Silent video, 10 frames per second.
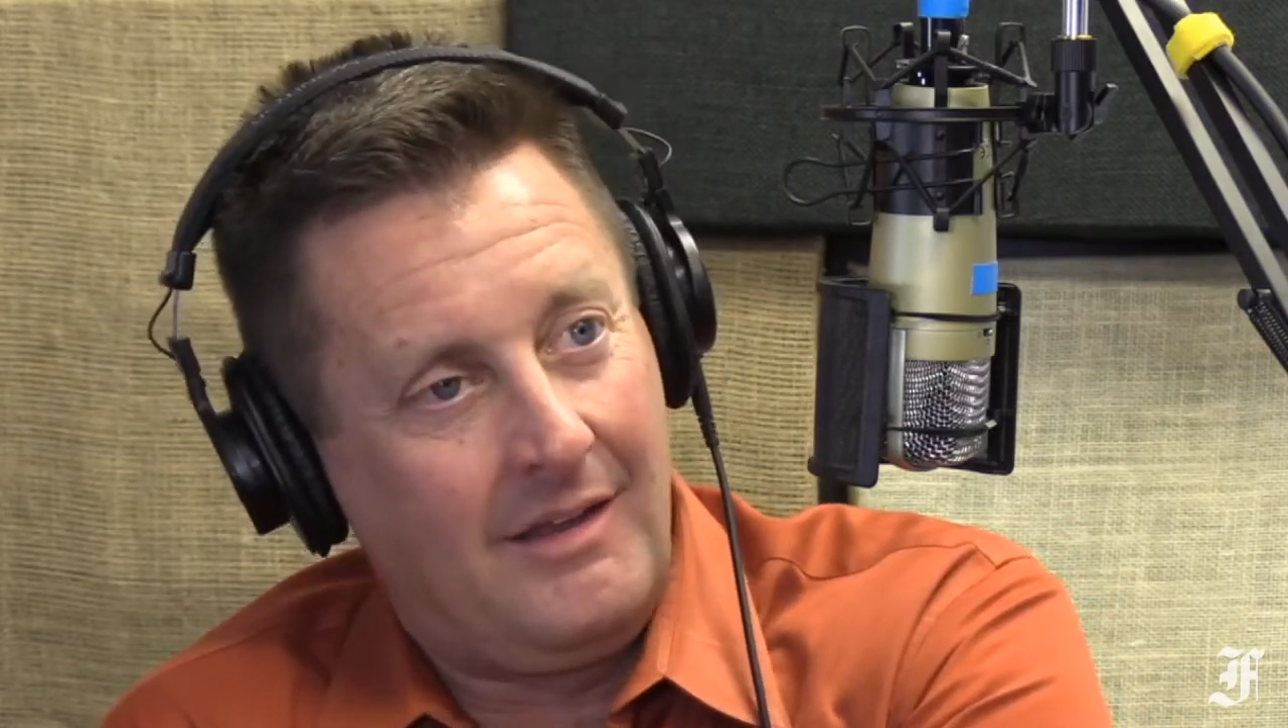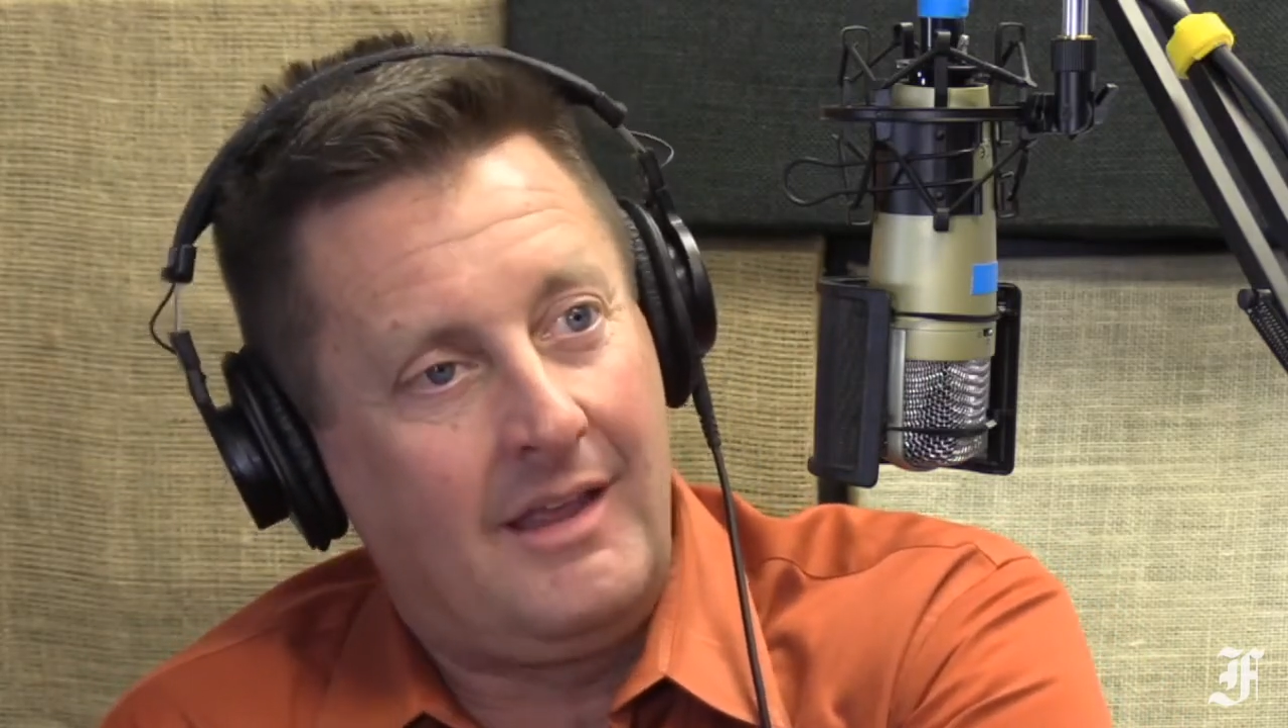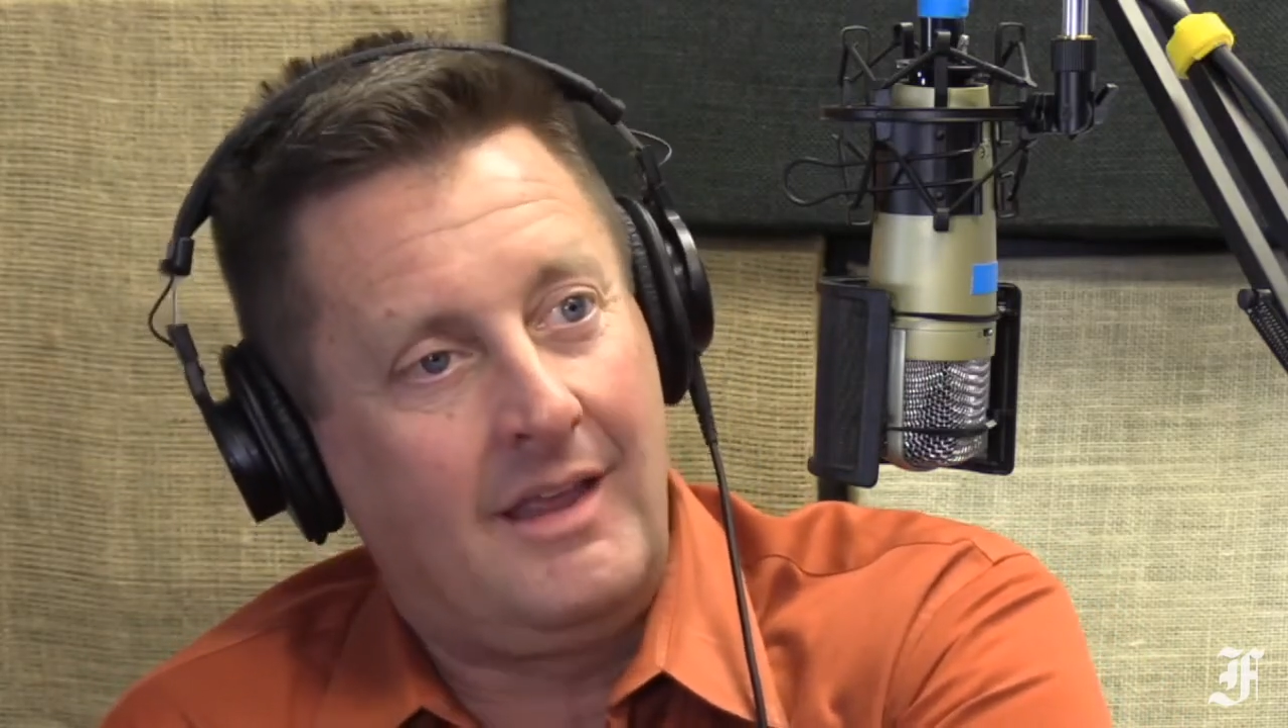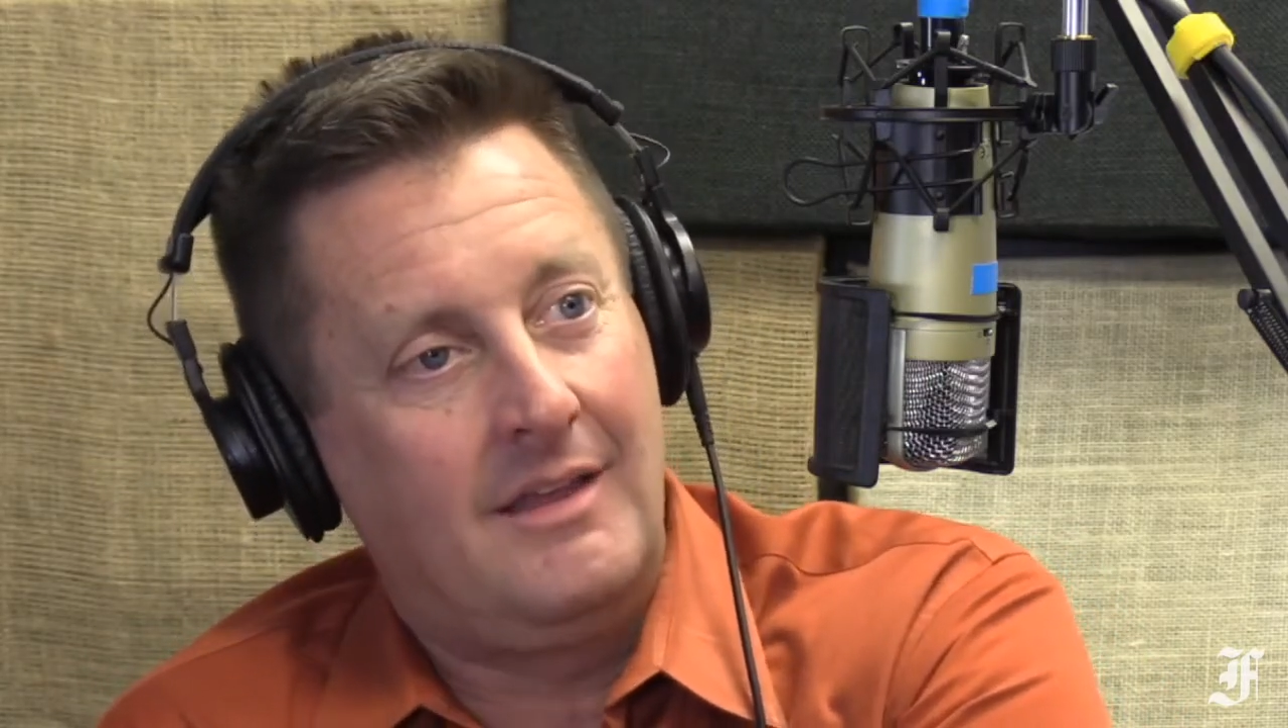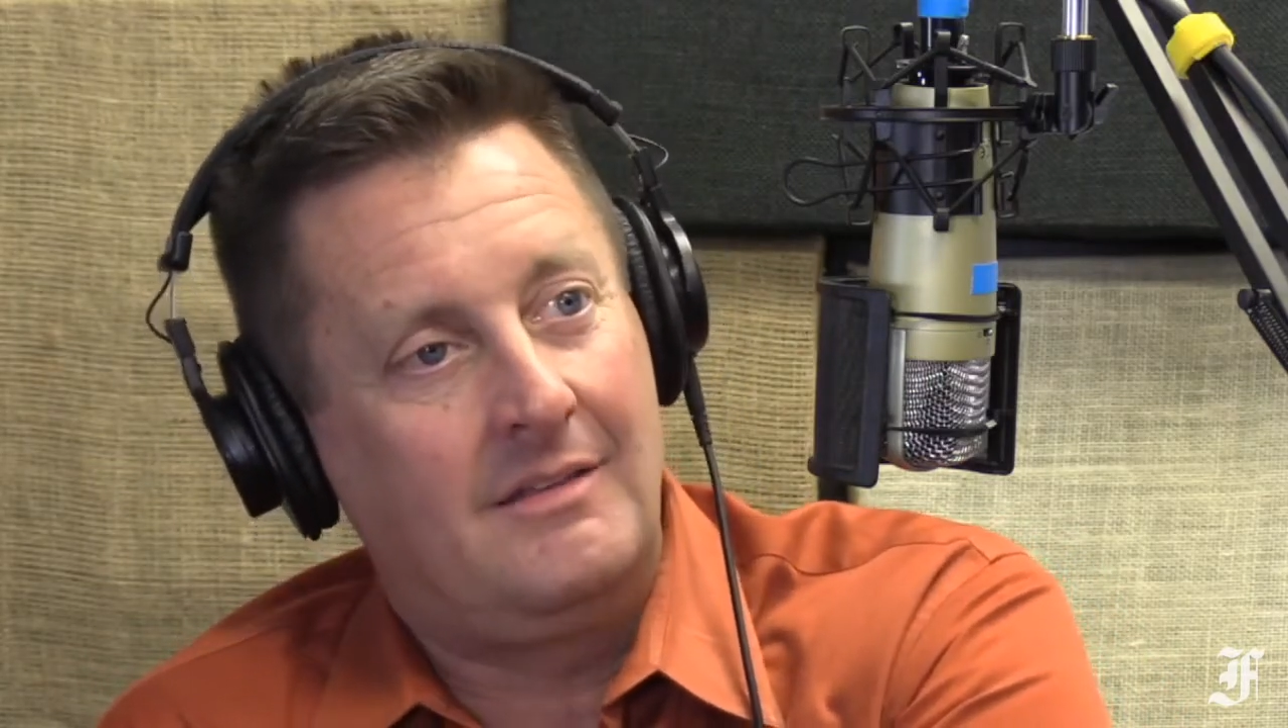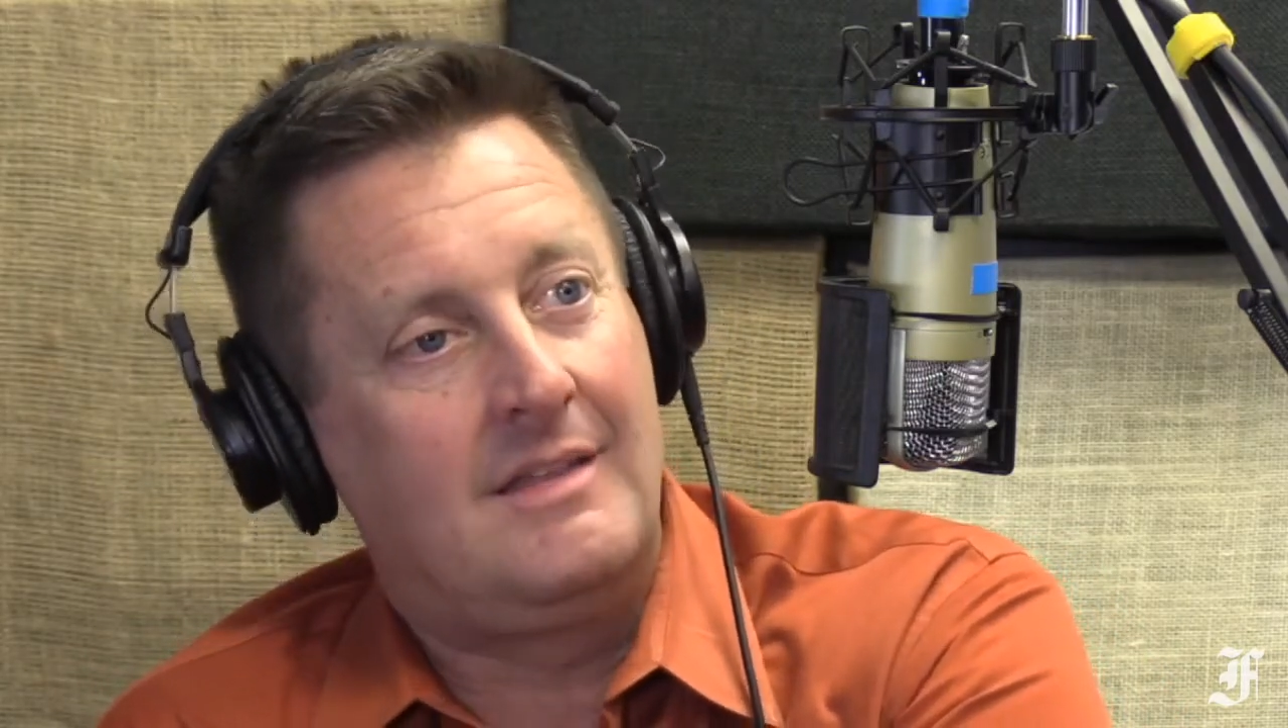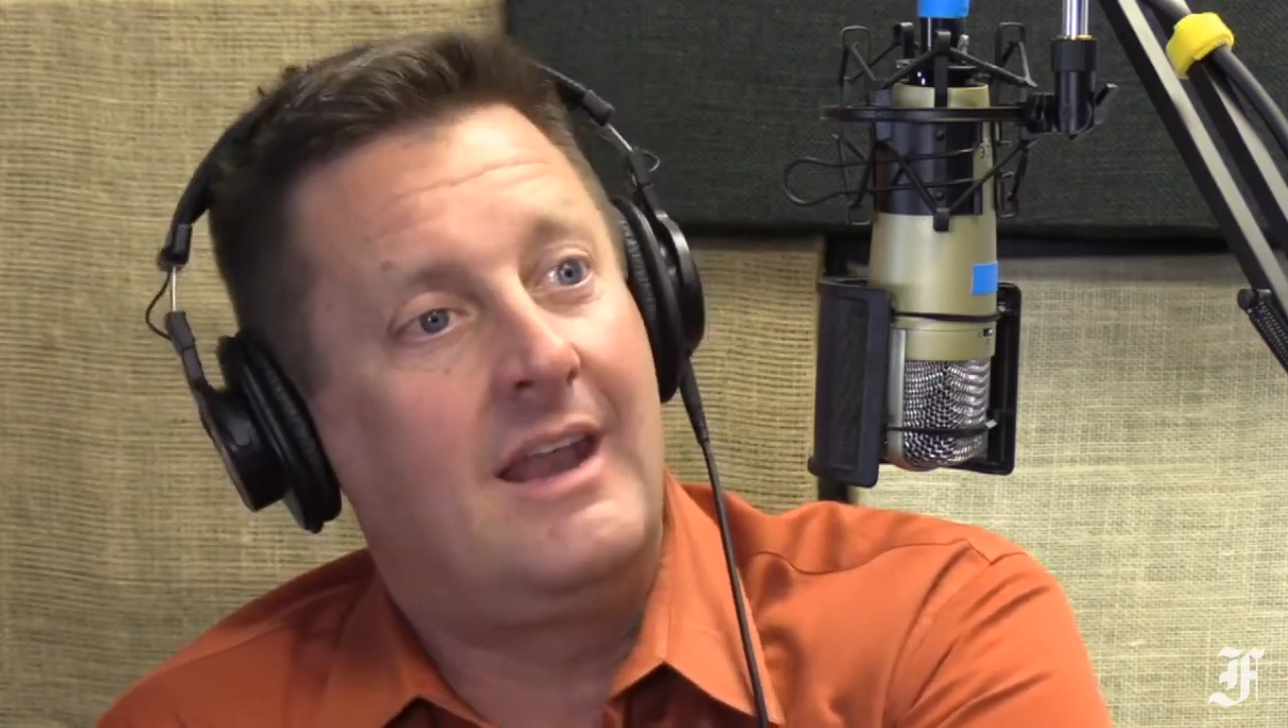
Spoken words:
is that